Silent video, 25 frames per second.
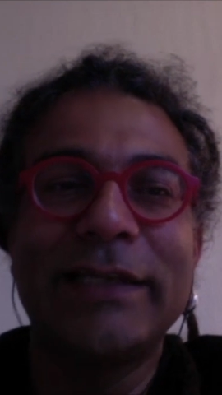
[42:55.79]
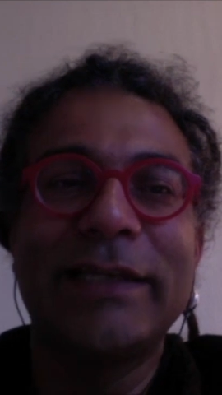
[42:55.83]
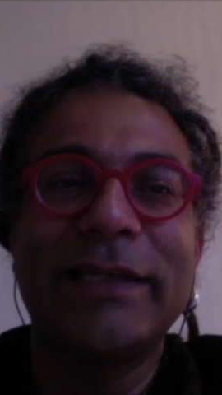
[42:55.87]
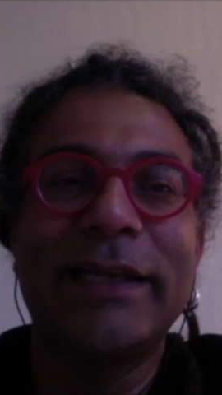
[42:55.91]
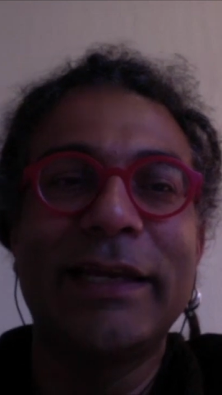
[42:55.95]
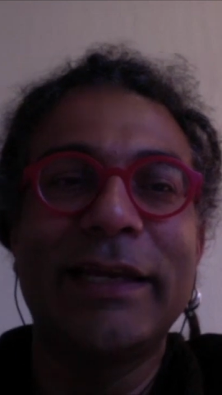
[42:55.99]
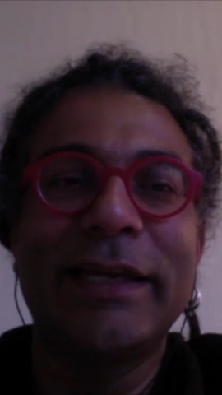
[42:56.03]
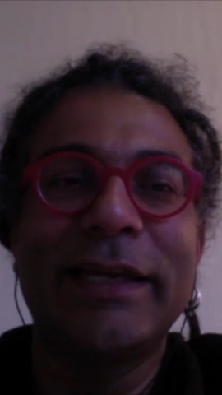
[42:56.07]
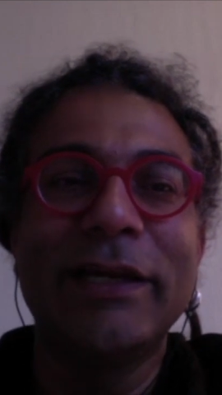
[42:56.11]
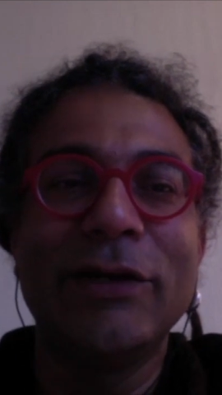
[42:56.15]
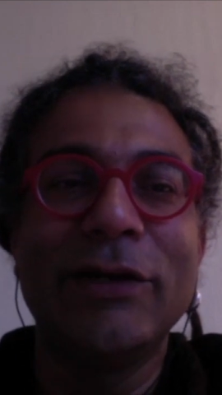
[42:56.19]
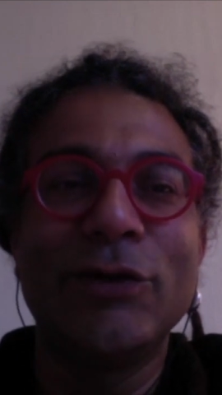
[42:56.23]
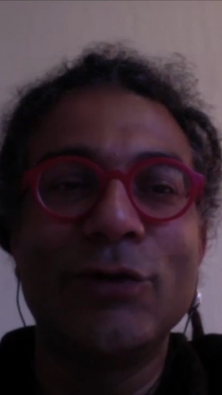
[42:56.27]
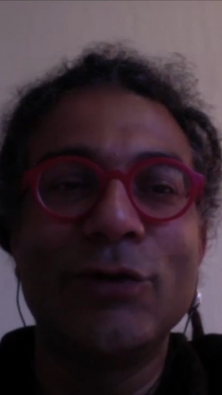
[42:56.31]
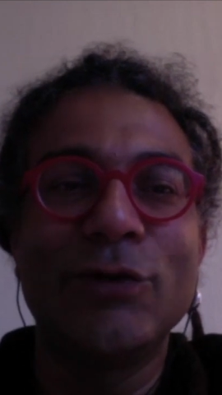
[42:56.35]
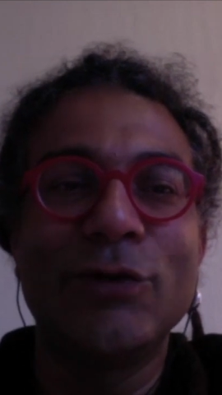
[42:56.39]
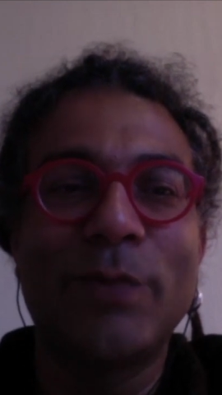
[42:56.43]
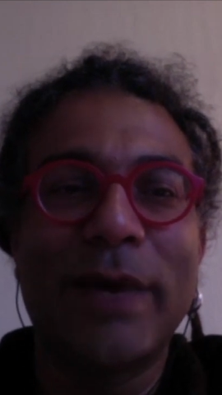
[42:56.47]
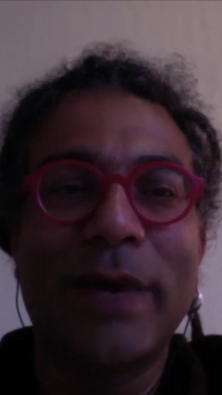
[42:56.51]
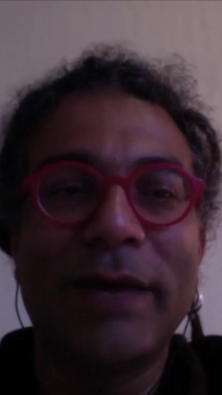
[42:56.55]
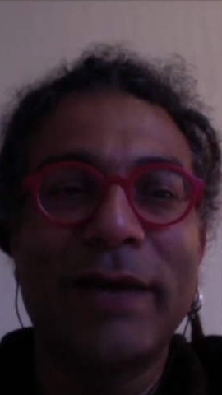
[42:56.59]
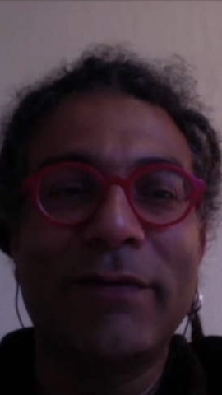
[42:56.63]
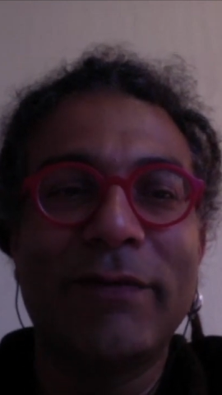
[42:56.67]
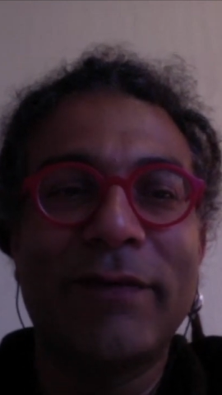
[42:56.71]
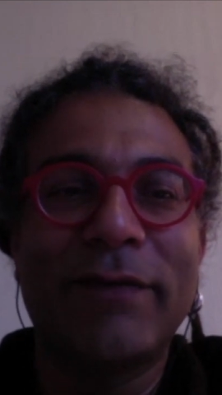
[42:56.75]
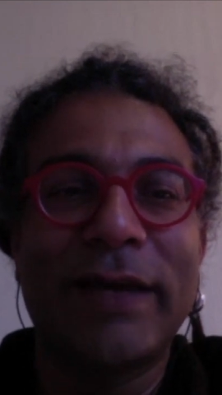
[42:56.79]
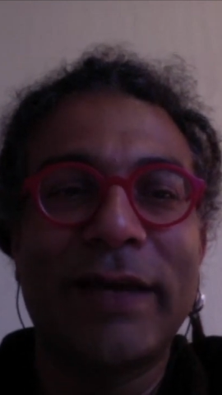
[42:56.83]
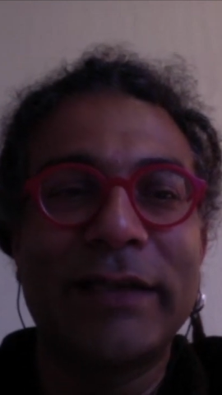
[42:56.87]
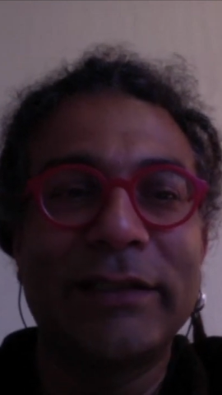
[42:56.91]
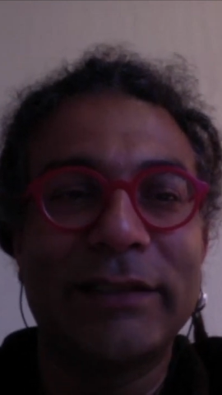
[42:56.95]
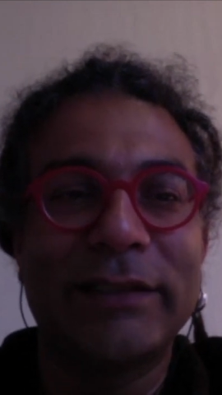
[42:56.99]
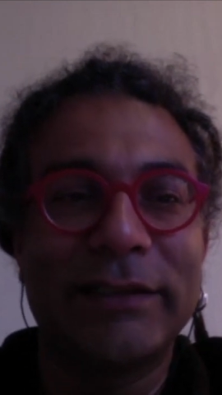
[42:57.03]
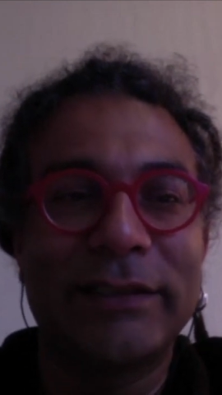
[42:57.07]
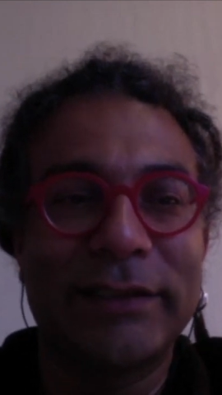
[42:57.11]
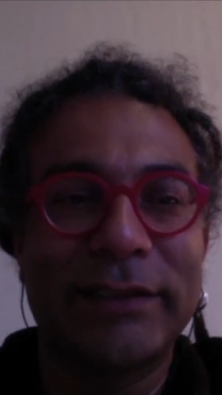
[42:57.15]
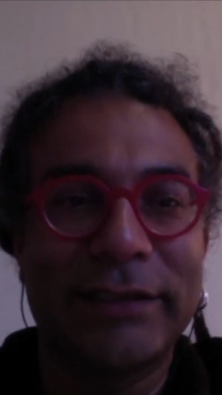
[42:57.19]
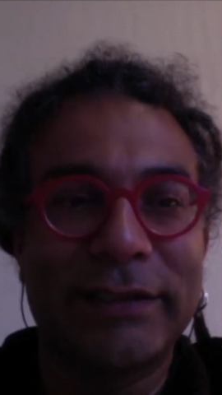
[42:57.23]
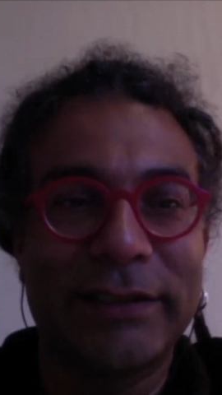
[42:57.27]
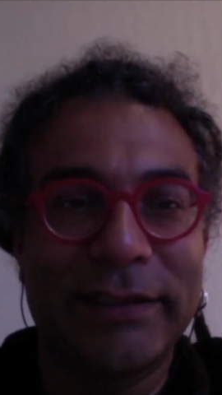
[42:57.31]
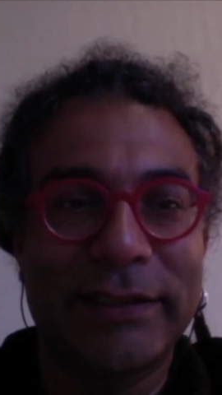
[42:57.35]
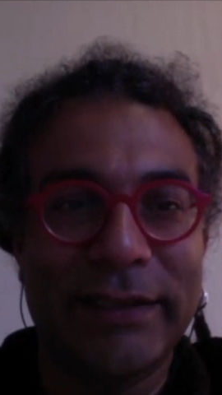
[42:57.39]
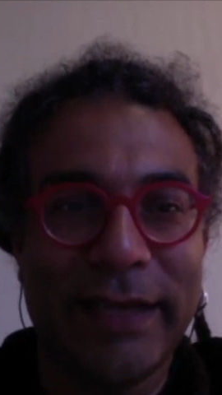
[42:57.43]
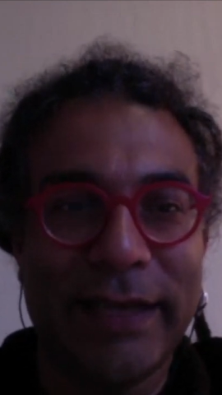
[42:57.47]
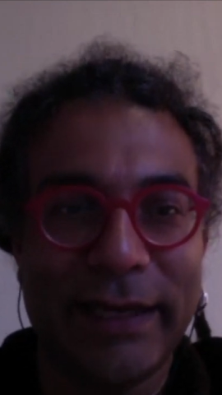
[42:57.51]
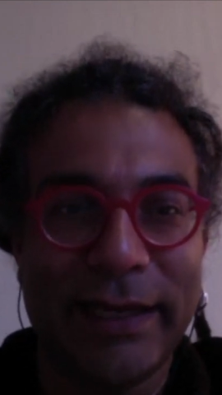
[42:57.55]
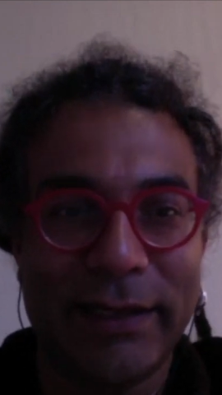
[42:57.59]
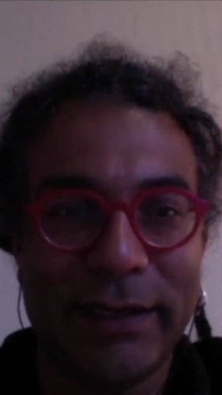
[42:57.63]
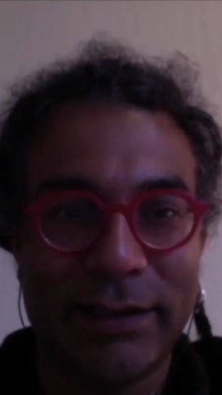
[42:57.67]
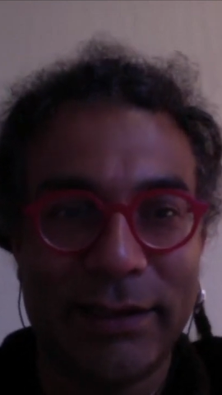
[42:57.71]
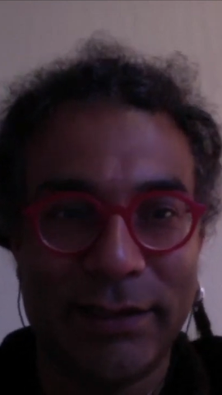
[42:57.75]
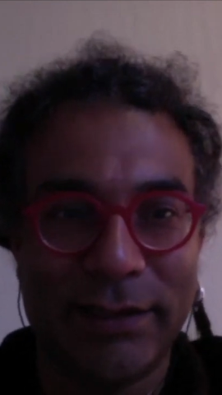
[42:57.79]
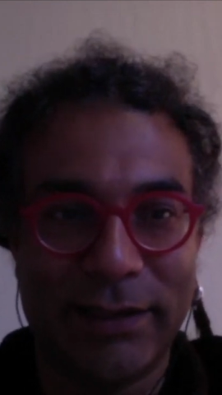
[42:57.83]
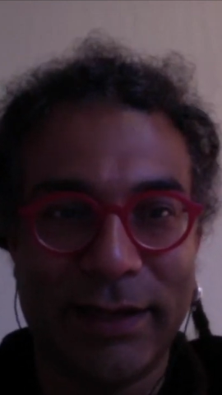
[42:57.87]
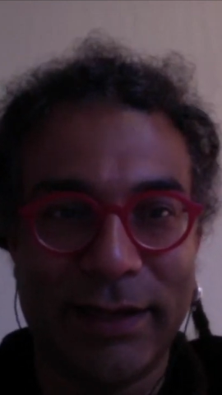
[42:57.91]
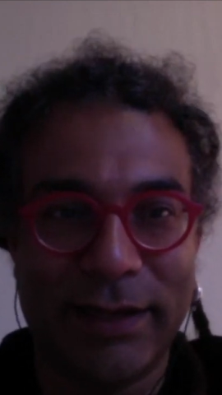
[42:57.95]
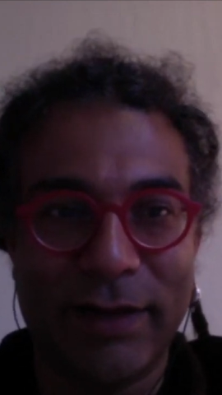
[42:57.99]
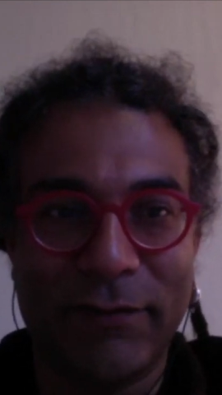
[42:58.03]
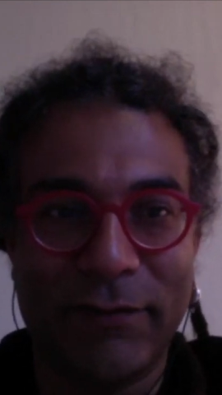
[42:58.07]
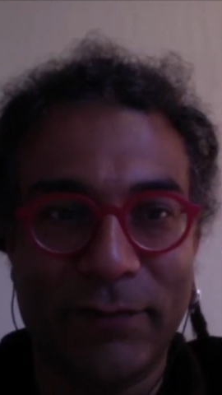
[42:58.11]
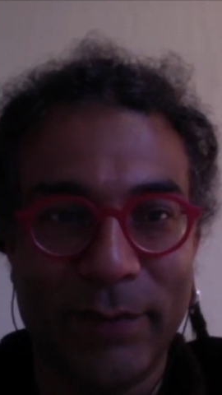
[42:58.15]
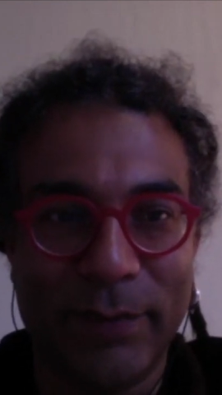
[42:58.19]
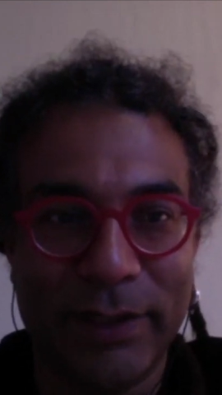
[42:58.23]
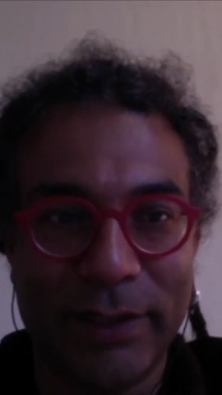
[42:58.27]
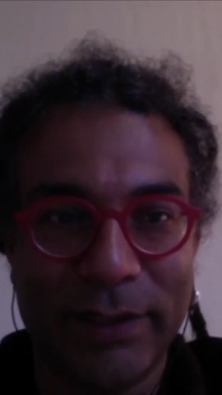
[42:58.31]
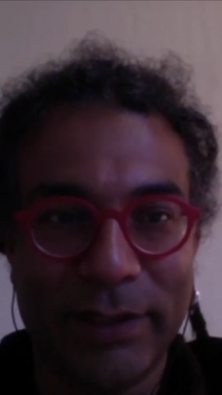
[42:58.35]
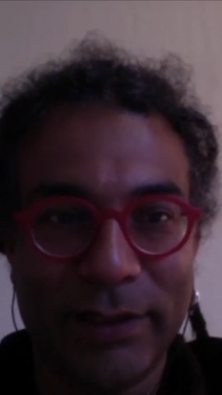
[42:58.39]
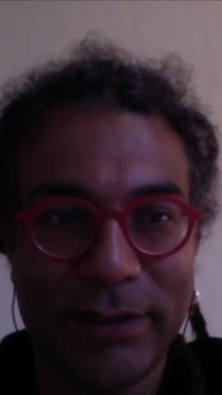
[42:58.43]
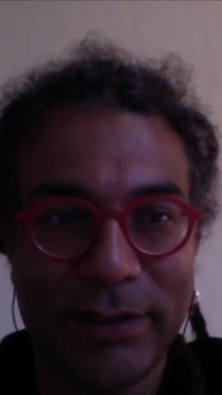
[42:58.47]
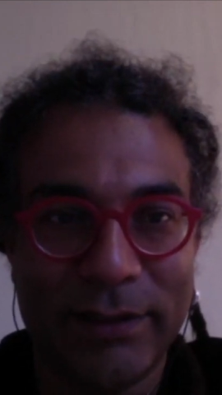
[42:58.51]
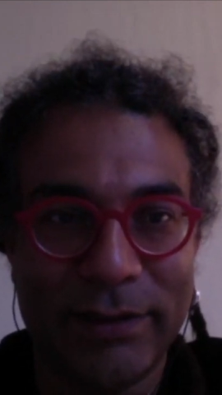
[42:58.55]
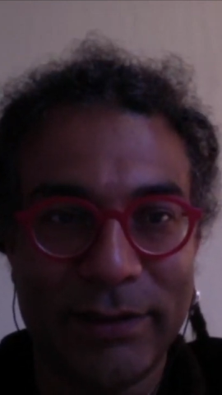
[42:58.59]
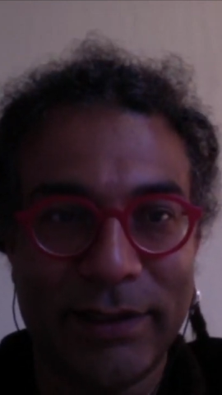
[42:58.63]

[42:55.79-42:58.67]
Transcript: into by fascist state governments.